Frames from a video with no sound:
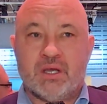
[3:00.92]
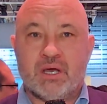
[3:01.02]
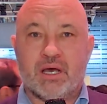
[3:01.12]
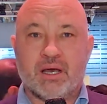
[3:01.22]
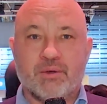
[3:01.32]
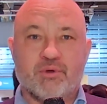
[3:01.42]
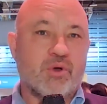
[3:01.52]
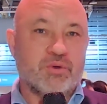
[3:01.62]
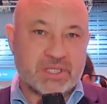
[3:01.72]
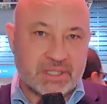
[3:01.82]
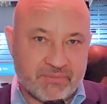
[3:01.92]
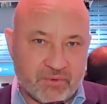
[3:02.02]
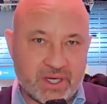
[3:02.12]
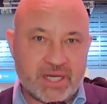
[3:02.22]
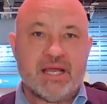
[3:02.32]
remote
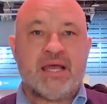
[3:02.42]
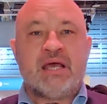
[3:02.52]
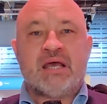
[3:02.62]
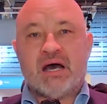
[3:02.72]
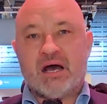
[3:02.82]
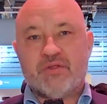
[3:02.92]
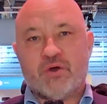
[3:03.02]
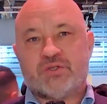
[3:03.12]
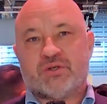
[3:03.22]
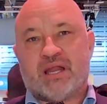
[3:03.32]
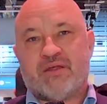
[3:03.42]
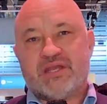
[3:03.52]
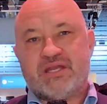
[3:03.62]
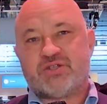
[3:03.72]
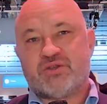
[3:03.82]
delivery. Those are a lot of the
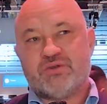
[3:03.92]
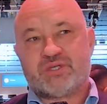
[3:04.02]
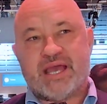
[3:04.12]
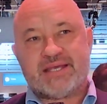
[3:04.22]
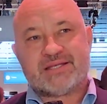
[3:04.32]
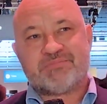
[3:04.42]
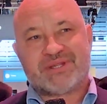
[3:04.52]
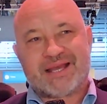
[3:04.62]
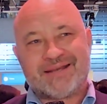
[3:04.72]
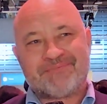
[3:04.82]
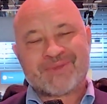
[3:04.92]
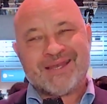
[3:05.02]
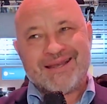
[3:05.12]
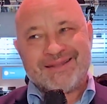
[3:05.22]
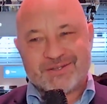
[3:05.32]
initial use cases. But then
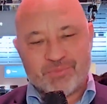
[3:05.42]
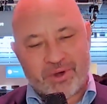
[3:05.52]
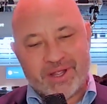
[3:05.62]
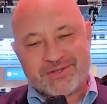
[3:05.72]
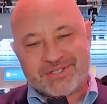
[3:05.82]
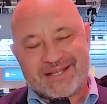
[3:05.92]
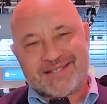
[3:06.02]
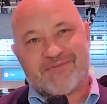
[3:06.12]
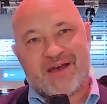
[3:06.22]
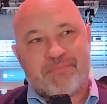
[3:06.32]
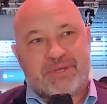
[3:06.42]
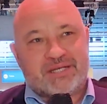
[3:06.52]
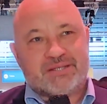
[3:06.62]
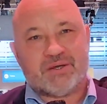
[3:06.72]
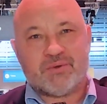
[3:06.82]
there's more interesting stuff
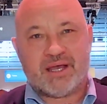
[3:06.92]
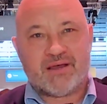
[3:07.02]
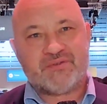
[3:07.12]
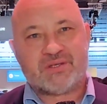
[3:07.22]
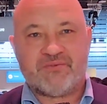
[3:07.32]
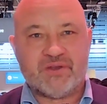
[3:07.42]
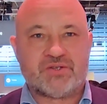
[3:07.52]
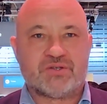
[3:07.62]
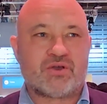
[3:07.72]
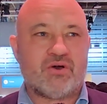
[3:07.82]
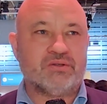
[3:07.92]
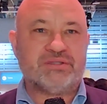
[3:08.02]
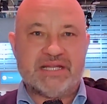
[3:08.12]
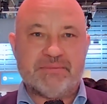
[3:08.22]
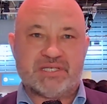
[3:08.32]
happening. So we have some features
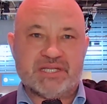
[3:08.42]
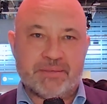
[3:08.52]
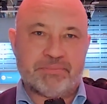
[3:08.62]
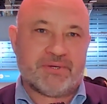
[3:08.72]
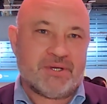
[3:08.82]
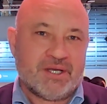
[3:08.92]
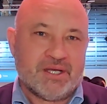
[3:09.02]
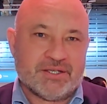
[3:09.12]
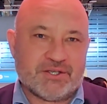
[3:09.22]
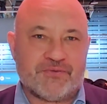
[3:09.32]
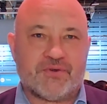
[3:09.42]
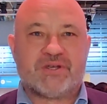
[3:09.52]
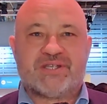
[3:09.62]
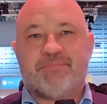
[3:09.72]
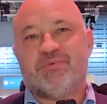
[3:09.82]
called deep sleep. So for
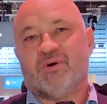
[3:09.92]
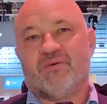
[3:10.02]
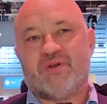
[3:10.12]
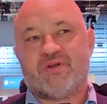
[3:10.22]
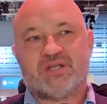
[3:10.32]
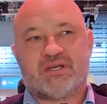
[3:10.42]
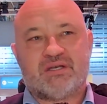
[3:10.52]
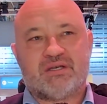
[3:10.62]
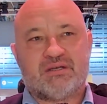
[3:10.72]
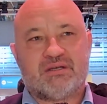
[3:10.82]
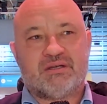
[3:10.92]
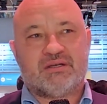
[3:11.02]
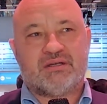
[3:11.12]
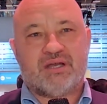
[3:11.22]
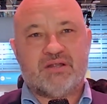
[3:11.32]
example, if there's
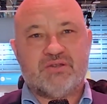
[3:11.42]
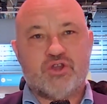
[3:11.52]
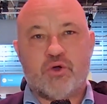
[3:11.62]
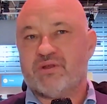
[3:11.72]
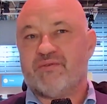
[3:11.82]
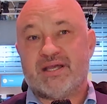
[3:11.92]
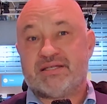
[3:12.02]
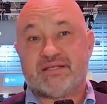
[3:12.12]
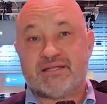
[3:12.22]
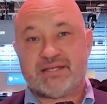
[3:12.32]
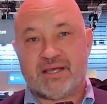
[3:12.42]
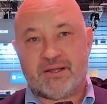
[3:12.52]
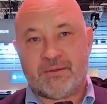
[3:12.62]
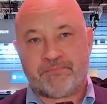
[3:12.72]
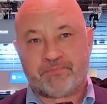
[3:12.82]
no device in a
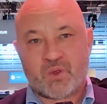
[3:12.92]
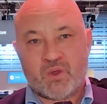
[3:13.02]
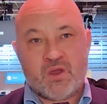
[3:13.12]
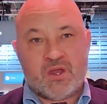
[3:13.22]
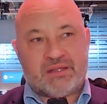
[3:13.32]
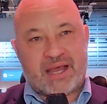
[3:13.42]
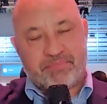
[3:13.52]
cell, that